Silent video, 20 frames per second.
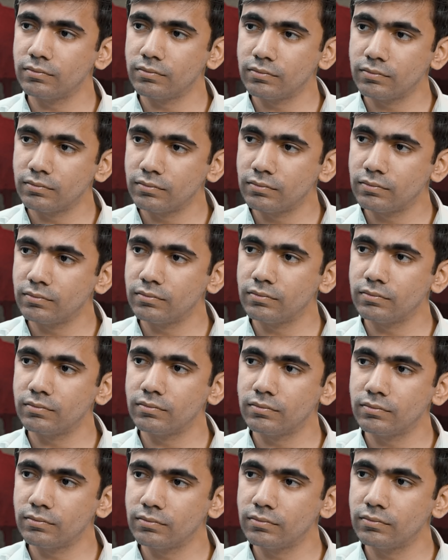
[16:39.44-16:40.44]

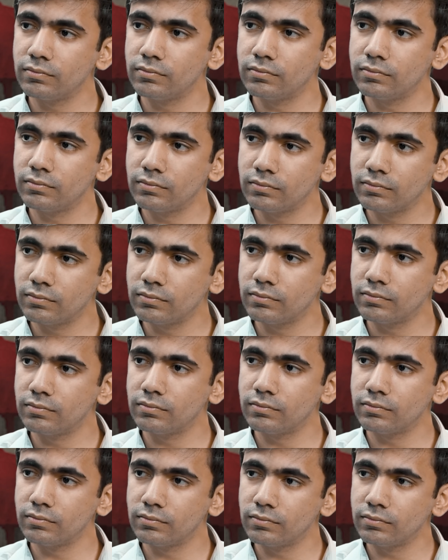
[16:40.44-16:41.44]

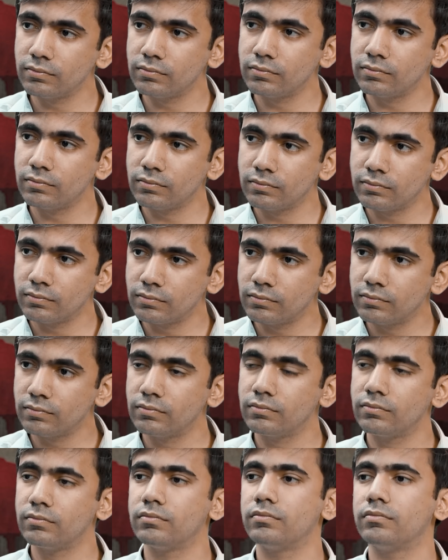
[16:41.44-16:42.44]

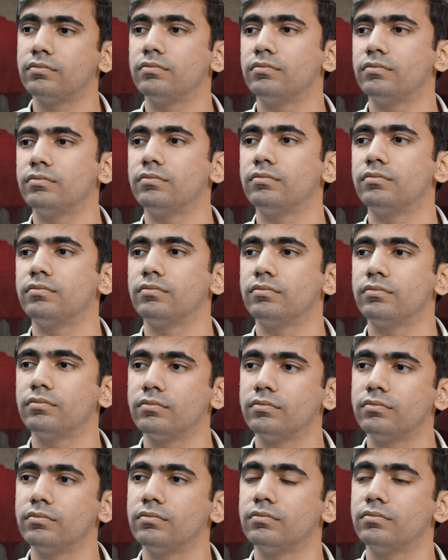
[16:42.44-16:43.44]

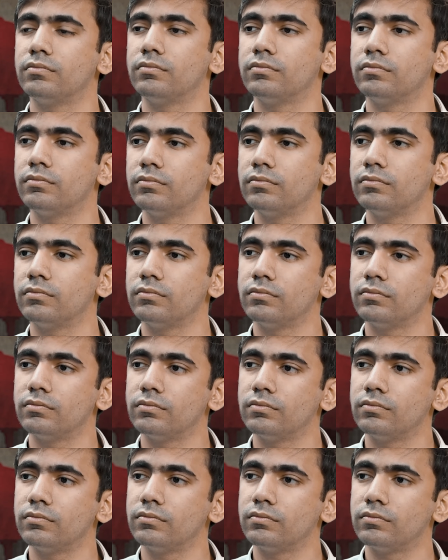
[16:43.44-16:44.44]

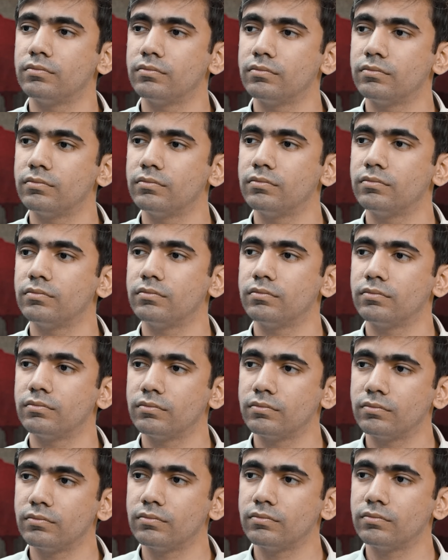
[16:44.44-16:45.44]

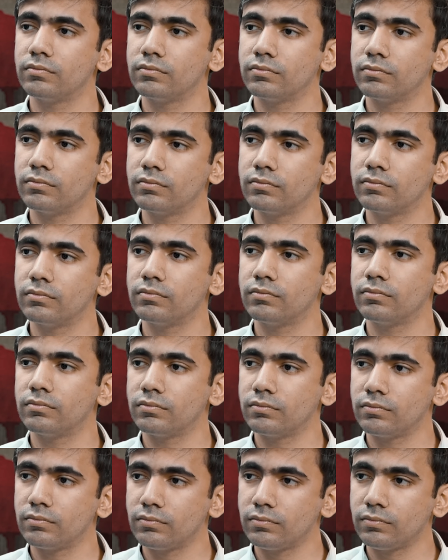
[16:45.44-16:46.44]

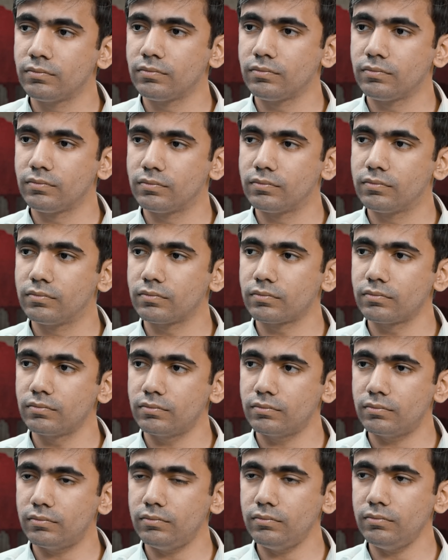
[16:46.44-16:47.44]
(not speaking)